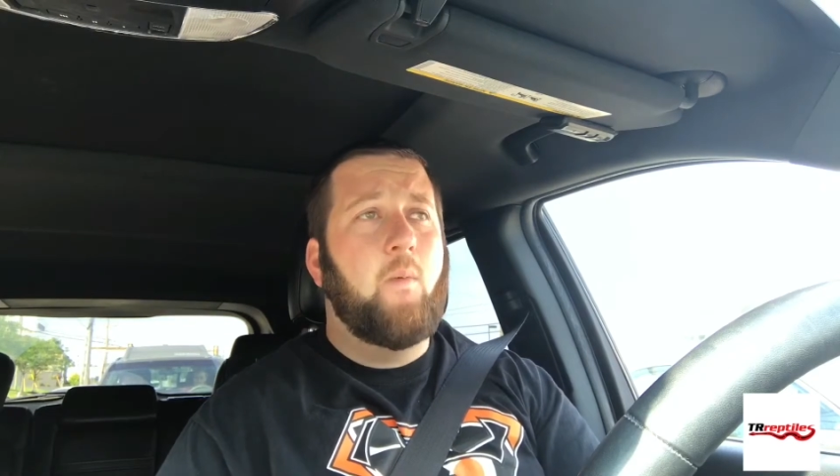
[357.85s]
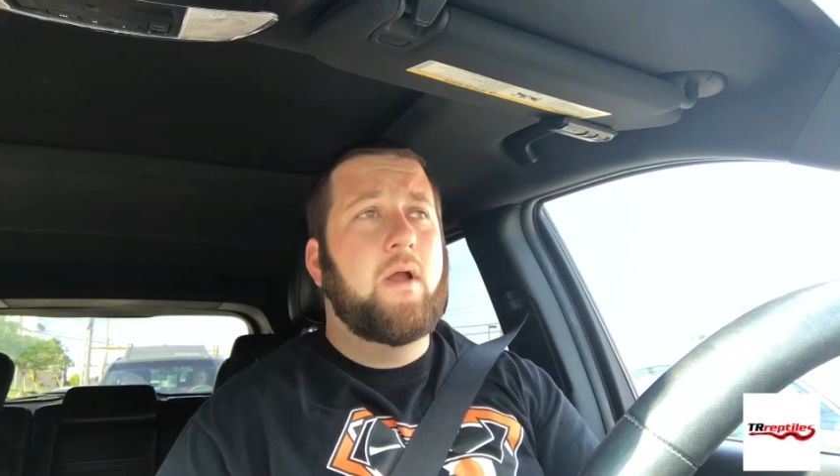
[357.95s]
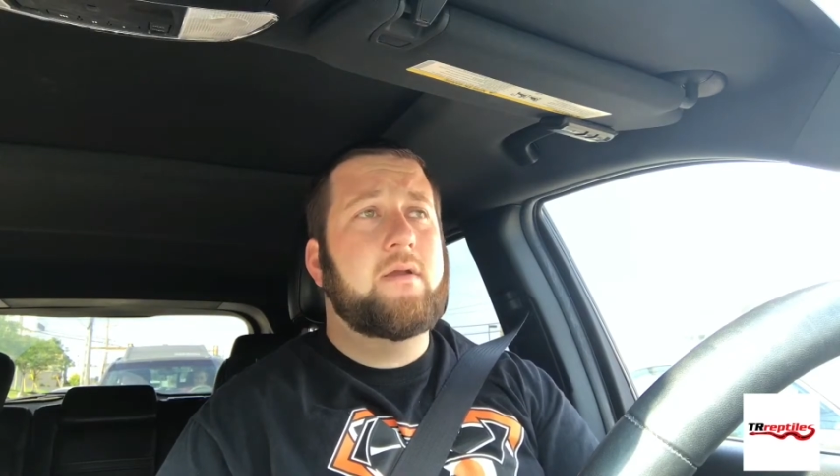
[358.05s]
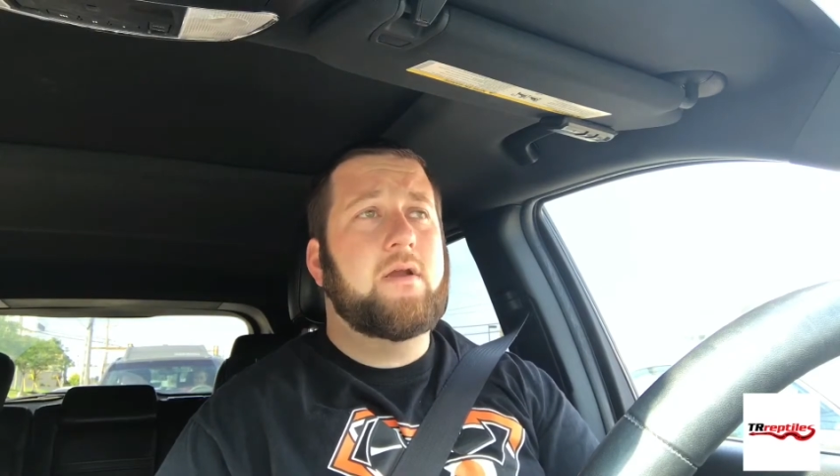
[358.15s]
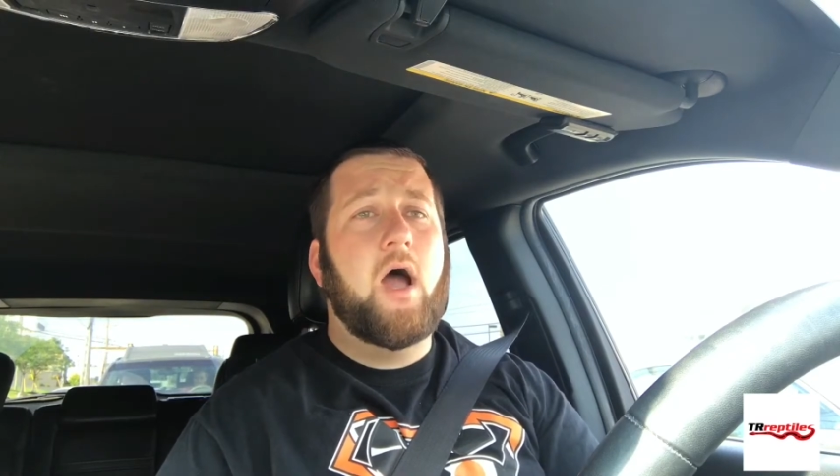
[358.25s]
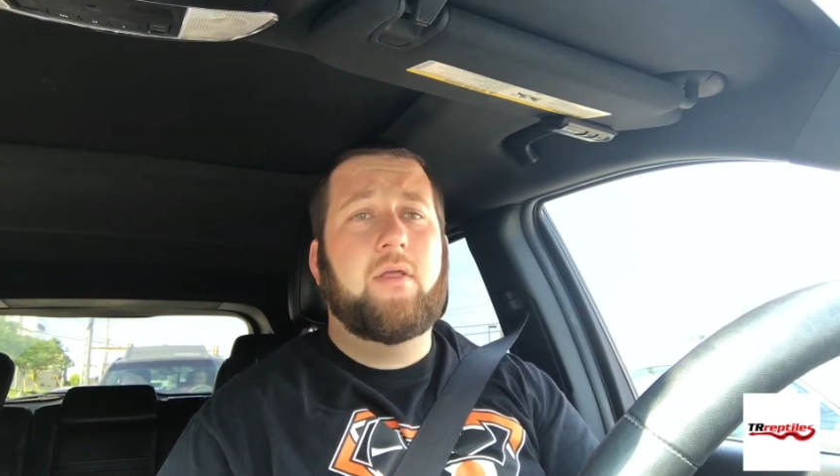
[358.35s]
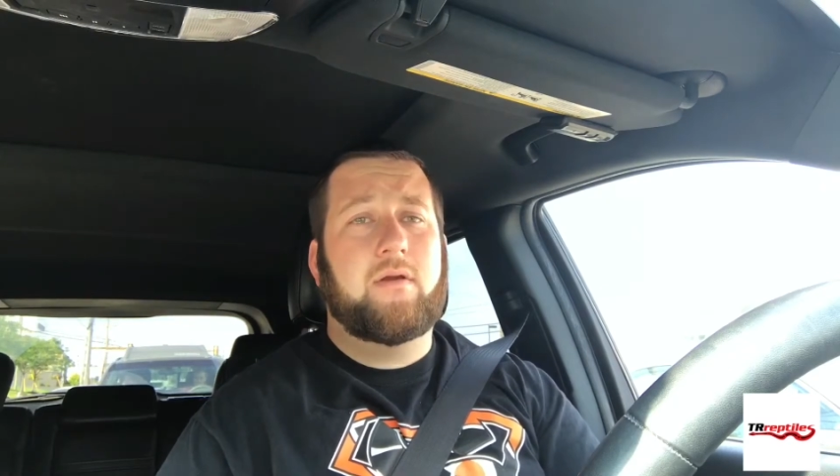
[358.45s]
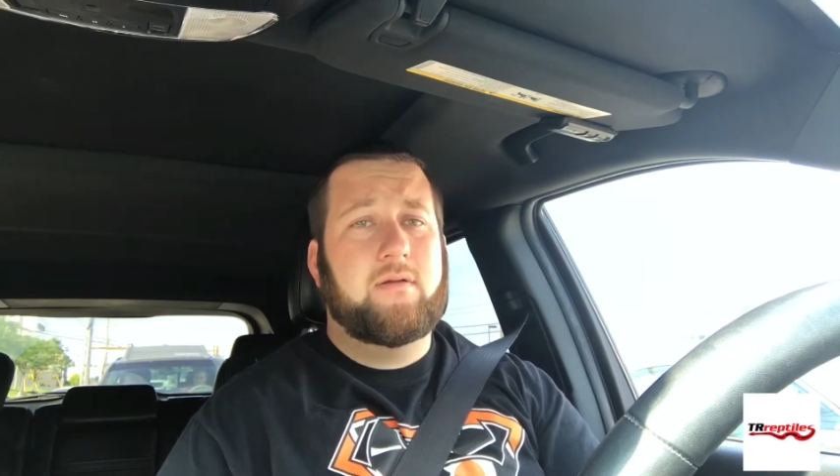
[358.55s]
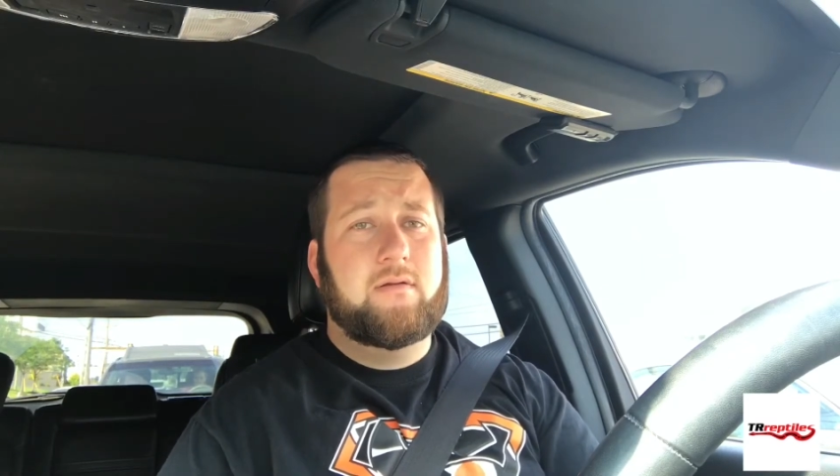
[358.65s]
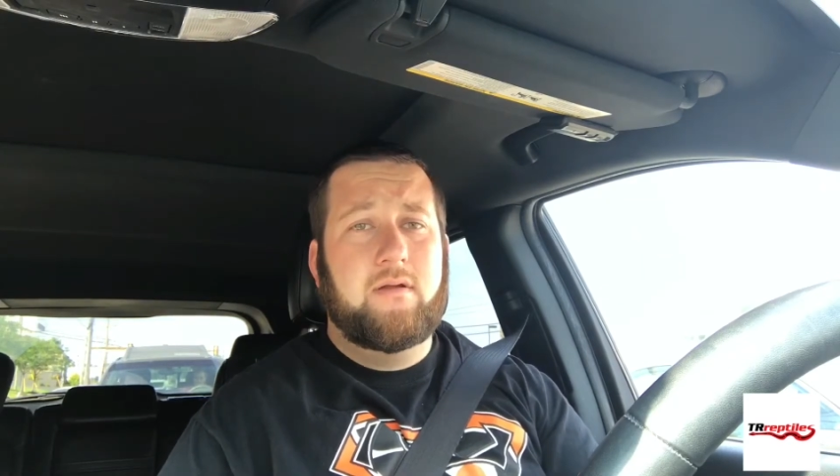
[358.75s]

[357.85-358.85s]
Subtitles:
want color.